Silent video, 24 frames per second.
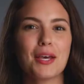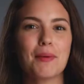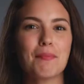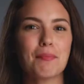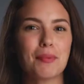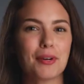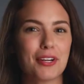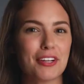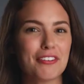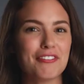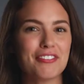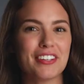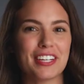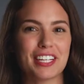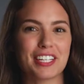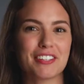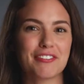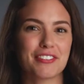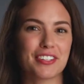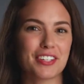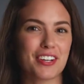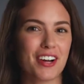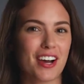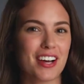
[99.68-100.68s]
Perfect
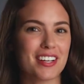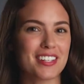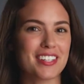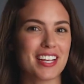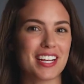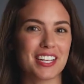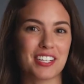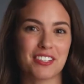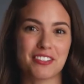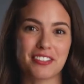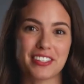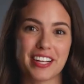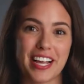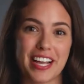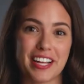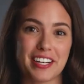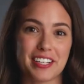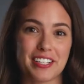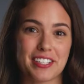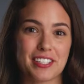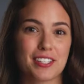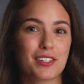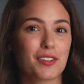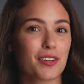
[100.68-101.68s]
for content
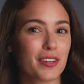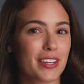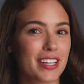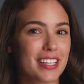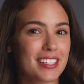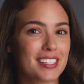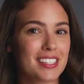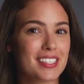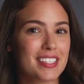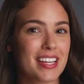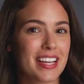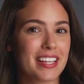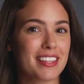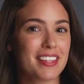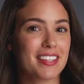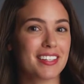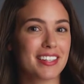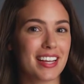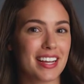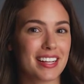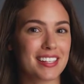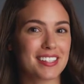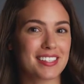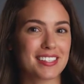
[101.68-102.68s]
creators looking to take the next